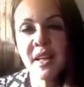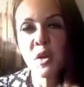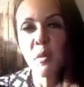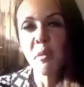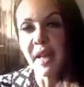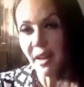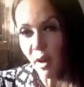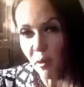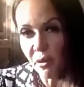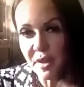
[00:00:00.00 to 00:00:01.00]
you're being
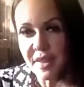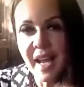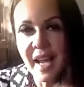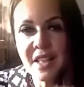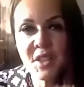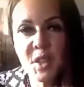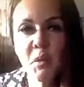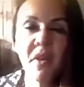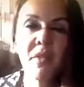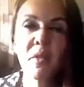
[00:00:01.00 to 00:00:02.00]
confrontational
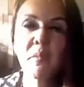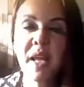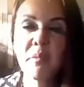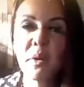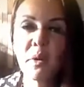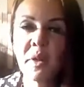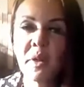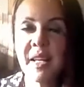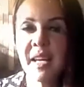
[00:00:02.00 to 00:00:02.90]
with other people,